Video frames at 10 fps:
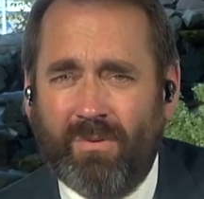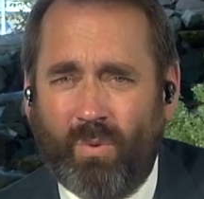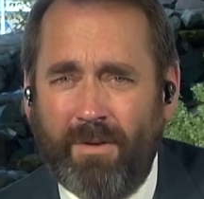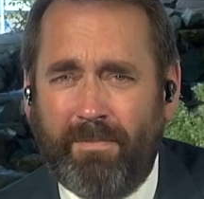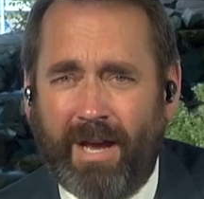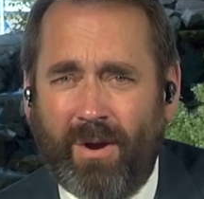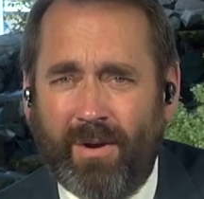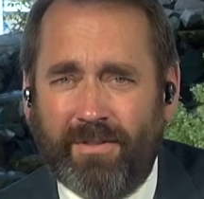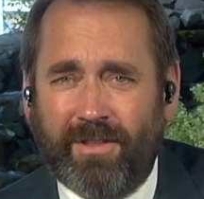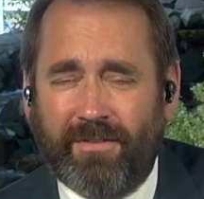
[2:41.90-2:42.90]
One
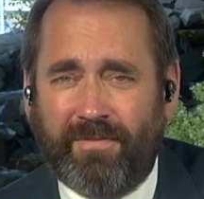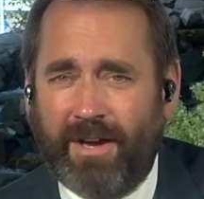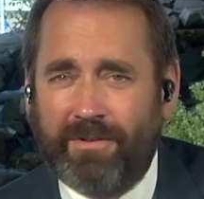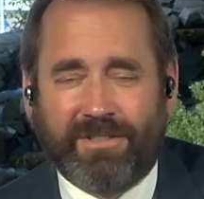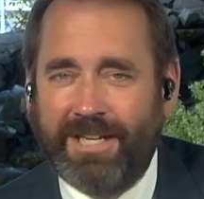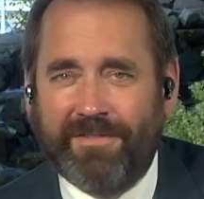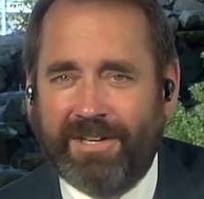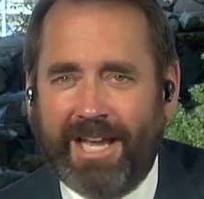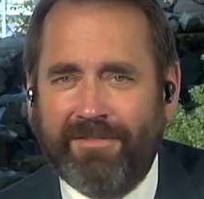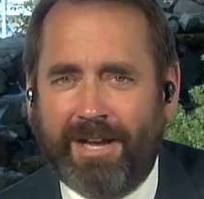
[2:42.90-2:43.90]
power that the founders never
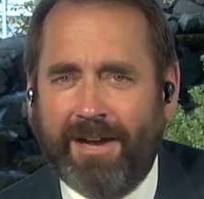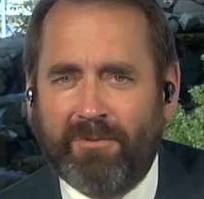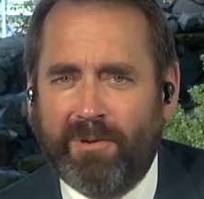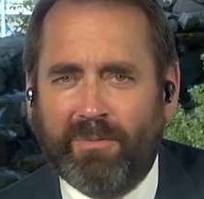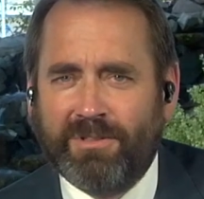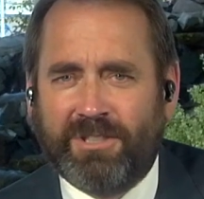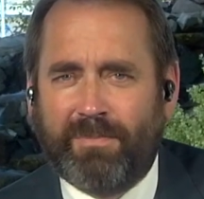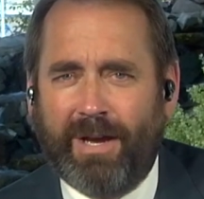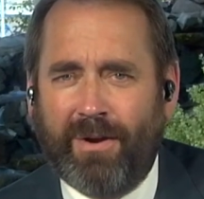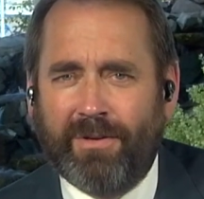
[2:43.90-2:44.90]
gave government was the
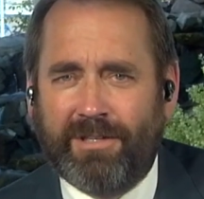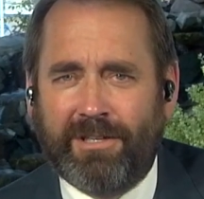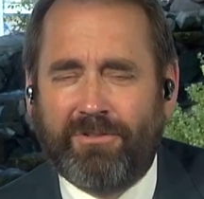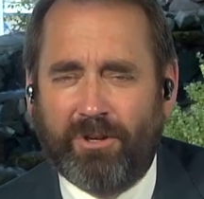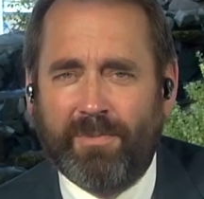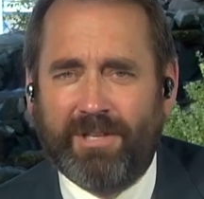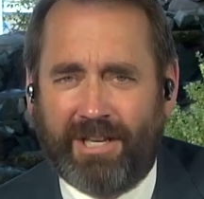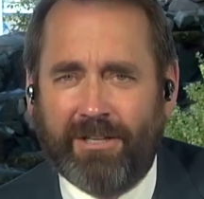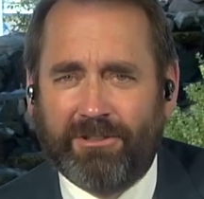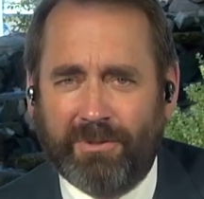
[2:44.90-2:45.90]
power to determine the
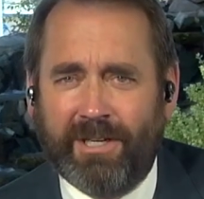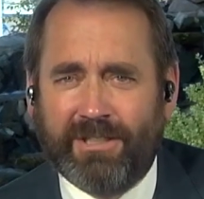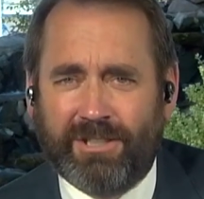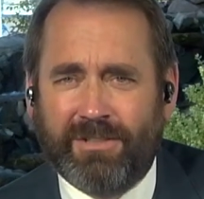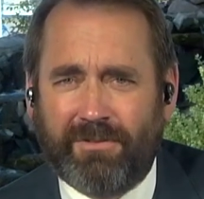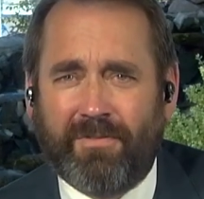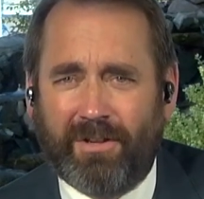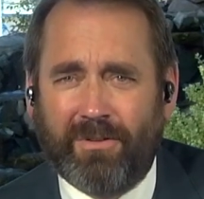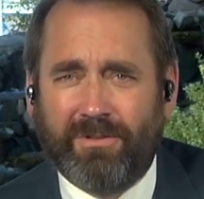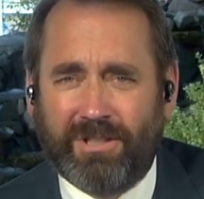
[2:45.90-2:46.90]
guilt or innocence of a
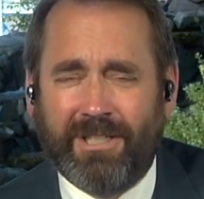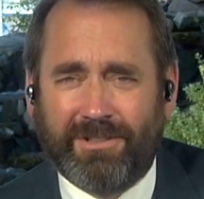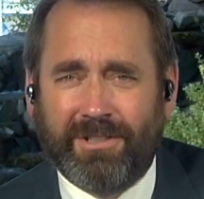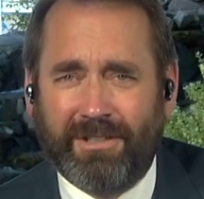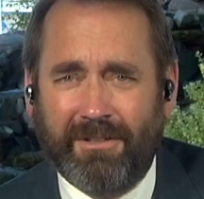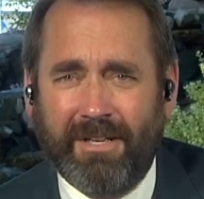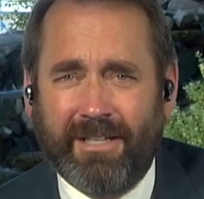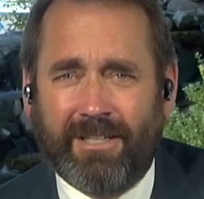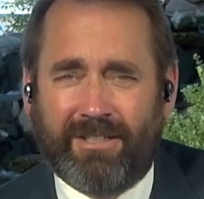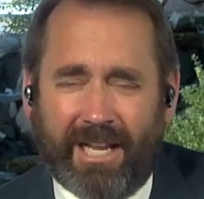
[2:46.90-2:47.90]
fellow citizen,
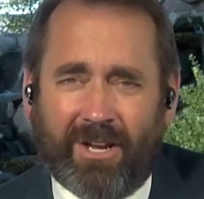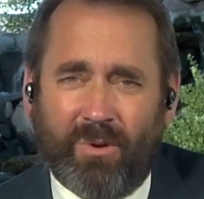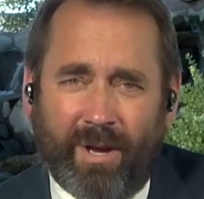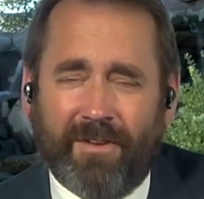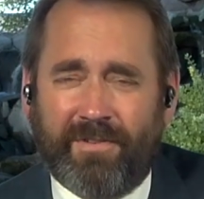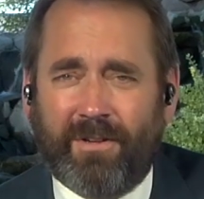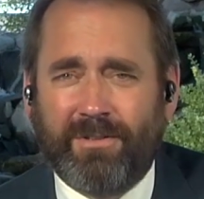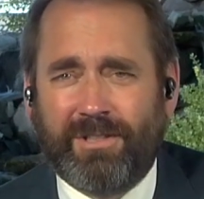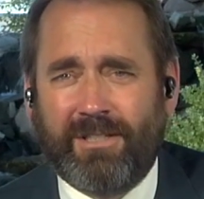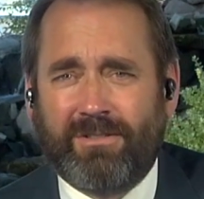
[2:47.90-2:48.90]
to take away a fellow
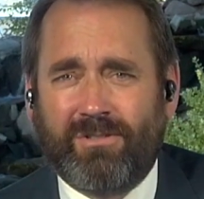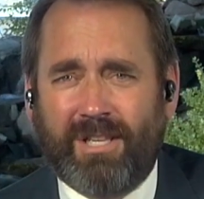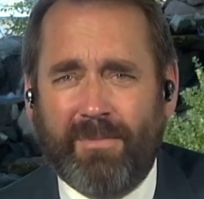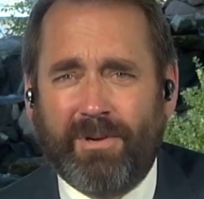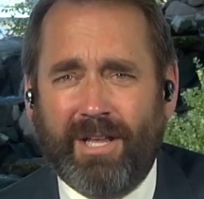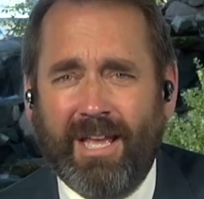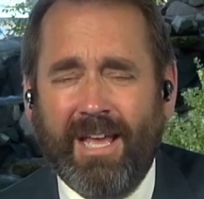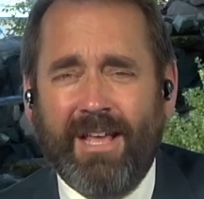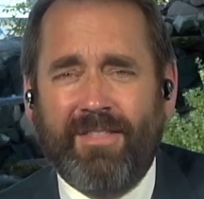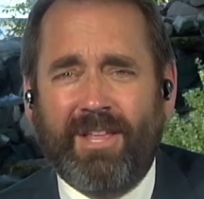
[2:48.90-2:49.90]
citizen's liberty.
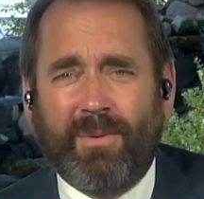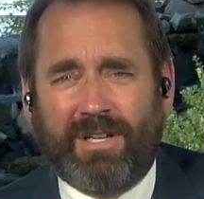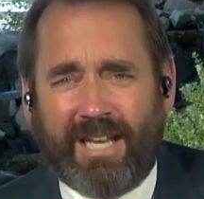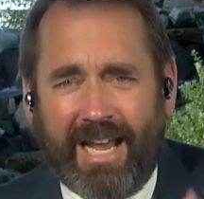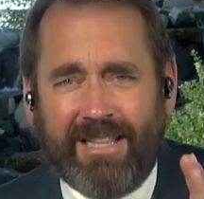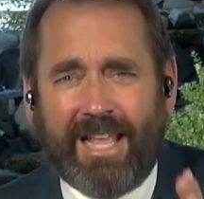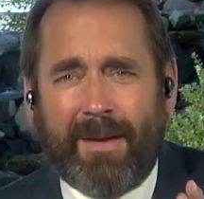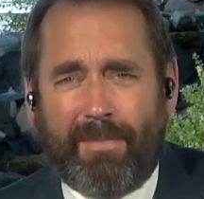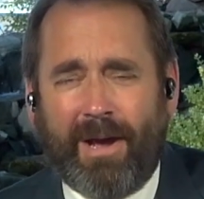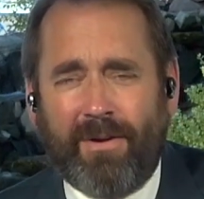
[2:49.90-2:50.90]
They retained
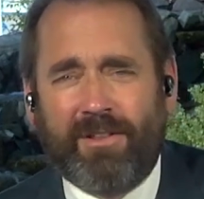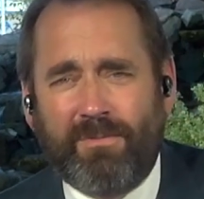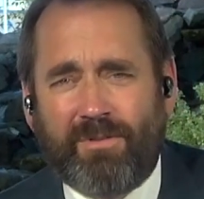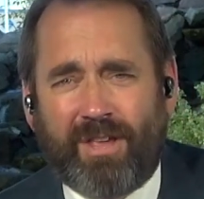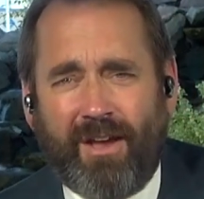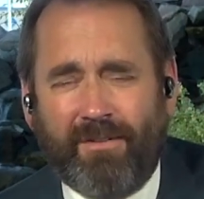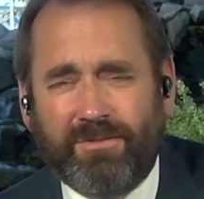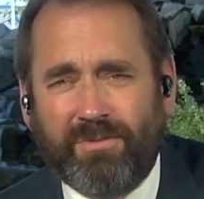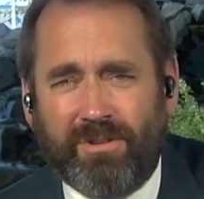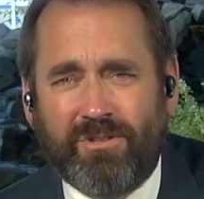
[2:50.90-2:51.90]
that power to
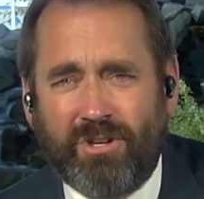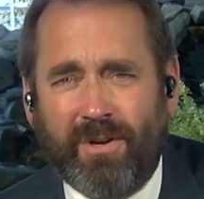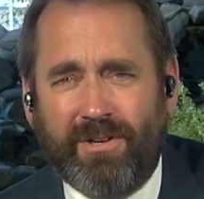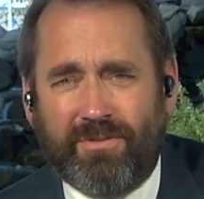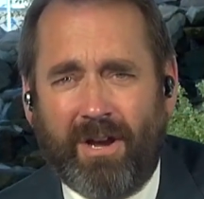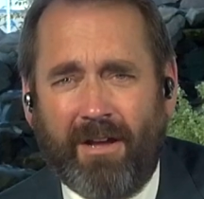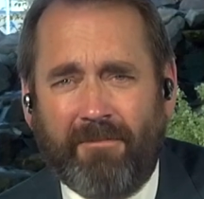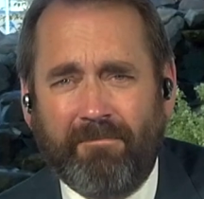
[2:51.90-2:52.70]
themselves through the jury trial.